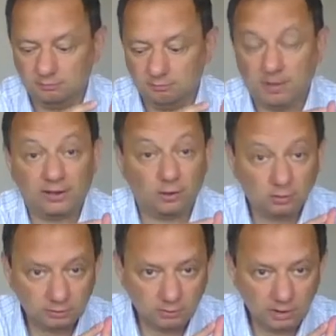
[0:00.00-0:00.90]

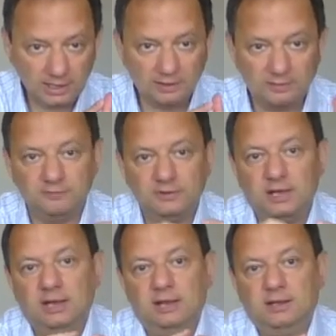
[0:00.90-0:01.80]
microcontroller,
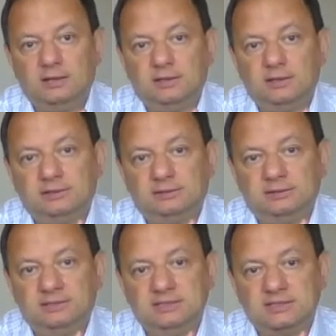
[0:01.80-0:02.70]

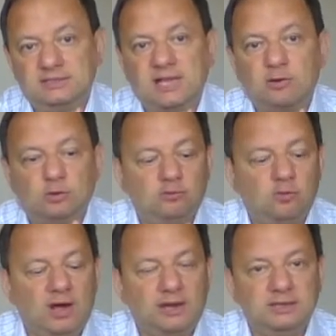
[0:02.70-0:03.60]
the second
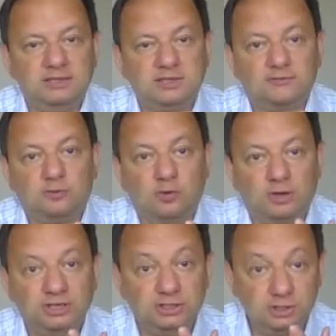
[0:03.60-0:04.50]
one is for
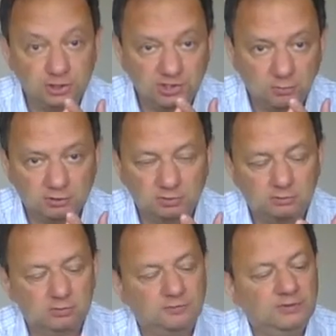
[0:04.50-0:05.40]
EEG
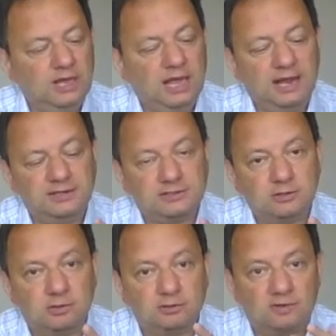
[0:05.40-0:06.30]
module, and the
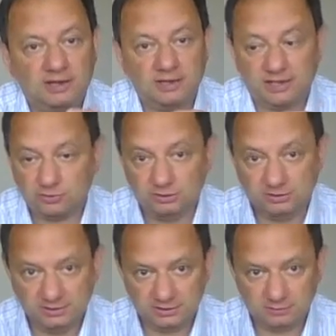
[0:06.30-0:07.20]
third one, actually
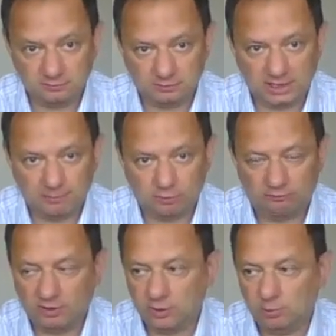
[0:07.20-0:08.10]
this type of
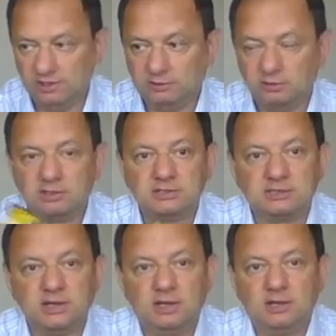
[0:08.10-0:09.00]
accumulators,
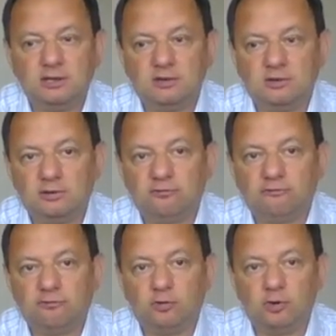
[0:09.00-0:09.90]

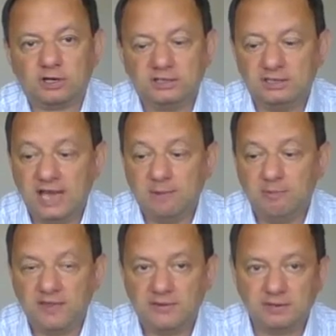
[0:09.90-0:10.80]
for the
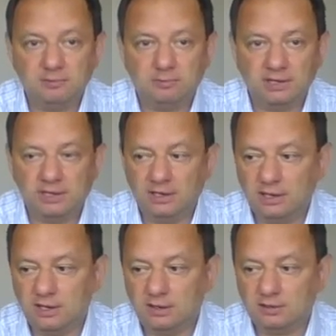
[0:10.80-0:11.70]
MP3
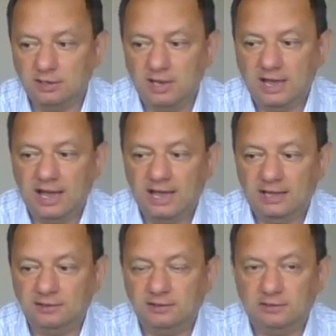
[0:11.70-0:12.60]
player
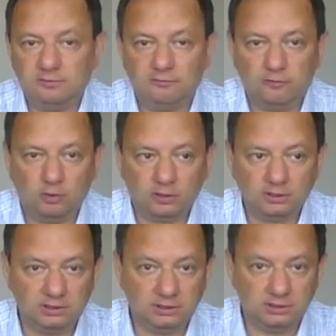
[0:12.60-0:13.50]
and for
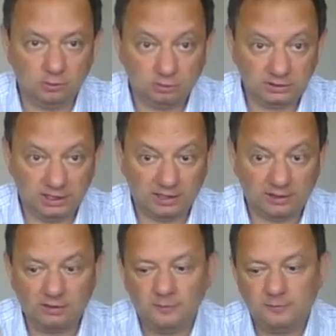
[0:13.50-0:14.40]
the other